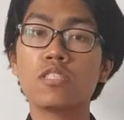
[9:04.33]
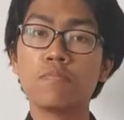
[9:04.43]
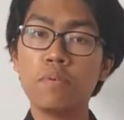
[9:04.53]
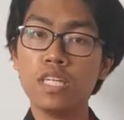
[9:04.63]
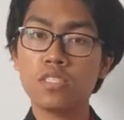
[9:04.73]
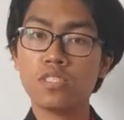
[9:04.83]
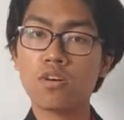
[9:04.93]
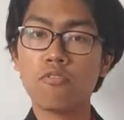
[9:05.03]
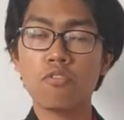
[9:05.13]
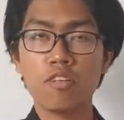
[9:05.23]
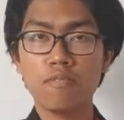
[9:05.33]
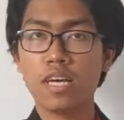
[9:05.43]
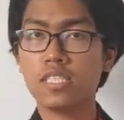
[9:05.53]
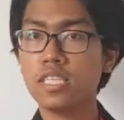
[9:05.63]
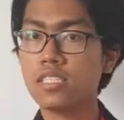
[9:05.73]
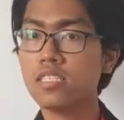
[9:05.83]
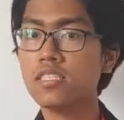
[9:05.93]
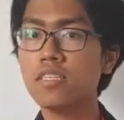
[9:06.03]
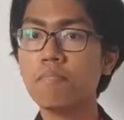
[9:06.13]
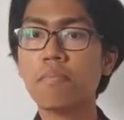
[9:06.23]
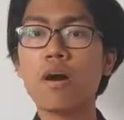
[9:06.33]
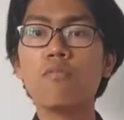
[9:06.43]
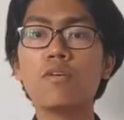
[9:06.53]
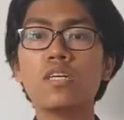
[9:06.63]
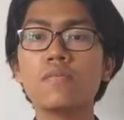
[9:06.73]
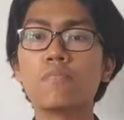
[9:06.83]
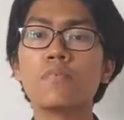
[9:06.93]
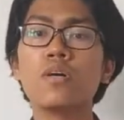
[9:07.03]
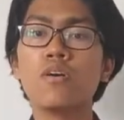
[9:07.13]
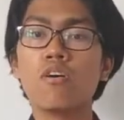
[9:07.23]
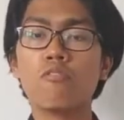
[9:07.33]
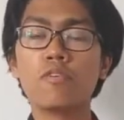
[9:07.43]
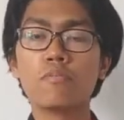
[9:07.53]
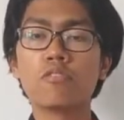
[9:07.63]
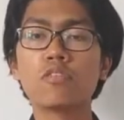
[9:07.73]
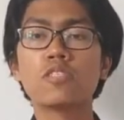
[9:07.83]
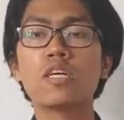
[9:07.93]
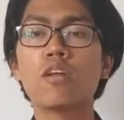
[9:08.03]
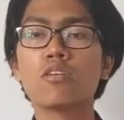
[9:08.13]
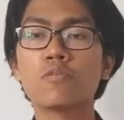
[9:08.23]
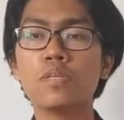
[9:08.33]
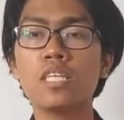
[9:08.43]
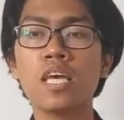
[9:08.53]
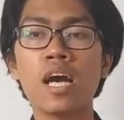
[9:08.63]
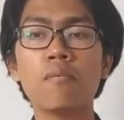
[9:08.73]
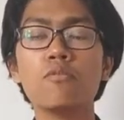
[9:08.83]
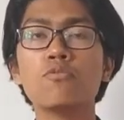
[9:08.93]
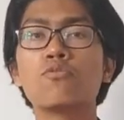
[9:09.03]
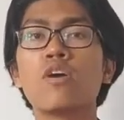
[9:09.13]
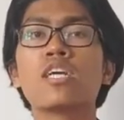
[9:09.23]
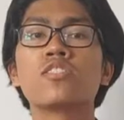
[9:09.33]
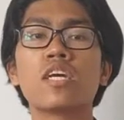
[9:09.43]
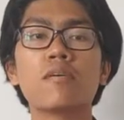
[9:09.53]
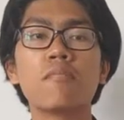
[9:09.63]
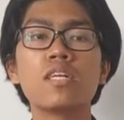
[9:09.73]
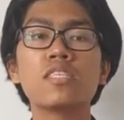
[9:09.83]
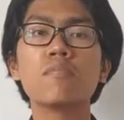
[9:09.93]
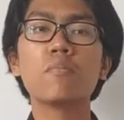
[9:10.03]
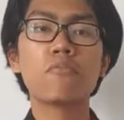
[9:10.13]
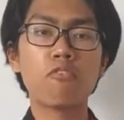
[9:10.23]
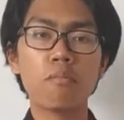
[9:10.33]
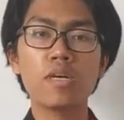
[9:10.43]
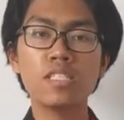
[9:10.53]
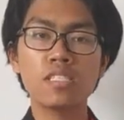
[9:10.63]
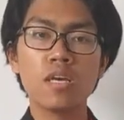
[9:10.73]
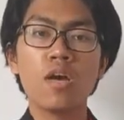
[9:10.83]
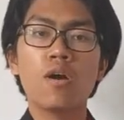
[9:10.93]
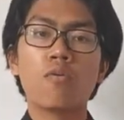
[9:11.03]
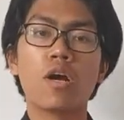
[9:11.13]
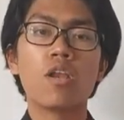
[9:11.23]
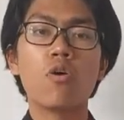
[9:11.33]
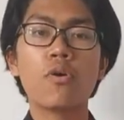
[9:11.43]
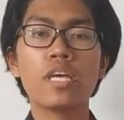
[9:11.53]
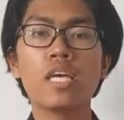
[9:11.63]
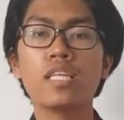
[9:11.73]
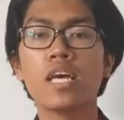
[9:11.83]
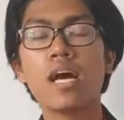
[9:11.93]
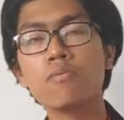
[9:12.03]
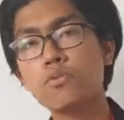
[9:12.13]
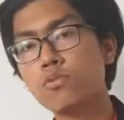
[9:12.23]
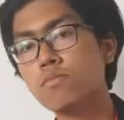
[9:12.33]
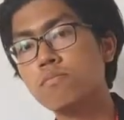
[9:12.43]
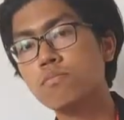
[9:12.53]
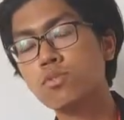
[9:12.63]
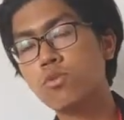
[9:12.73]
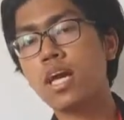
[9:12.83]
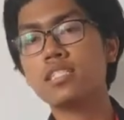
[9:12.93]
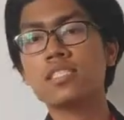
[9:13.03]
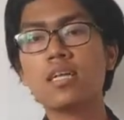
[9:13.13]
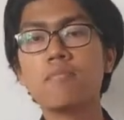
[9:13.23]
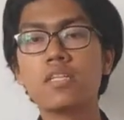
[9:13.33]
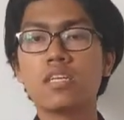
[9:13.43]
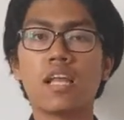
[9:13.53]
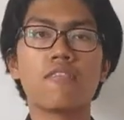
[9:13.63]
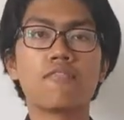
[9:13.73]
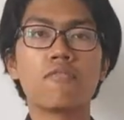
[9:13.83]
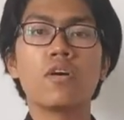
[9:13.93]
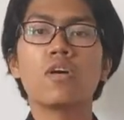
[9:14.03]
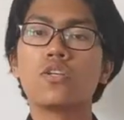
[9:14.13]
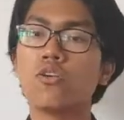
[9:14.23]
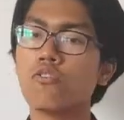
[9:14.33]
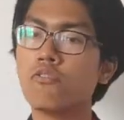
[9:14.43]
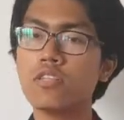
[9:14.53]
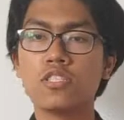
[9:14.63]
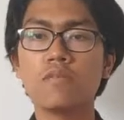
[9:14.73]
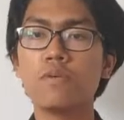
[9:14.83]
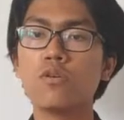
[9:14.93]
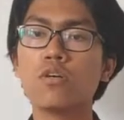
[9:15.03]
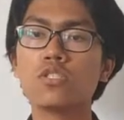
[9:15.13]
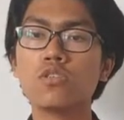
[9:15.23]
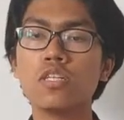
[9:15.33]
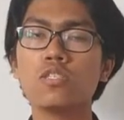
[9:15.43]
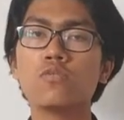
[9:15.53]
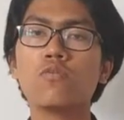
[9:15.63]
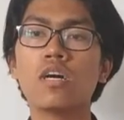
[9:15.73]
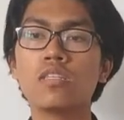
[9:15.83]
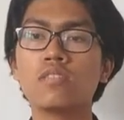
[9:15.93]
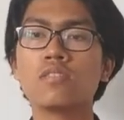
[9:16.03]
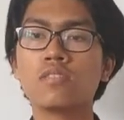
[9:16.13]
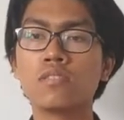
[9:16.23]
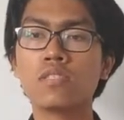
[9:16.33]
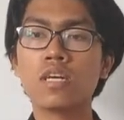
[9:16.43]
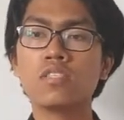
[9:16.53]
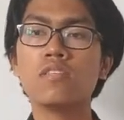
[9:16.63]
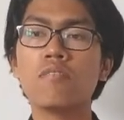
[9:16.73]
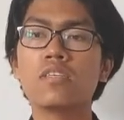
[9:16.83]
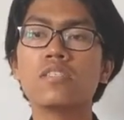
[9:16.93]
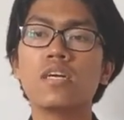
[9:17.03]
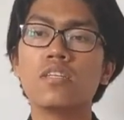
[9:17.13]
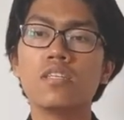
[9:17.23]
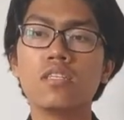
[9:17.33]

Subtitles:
speeds of your device. Increasing power of the processor clock speed may help you to extract maximum performance, while lowering it help to extend battery life. No frills CPU control is one such device that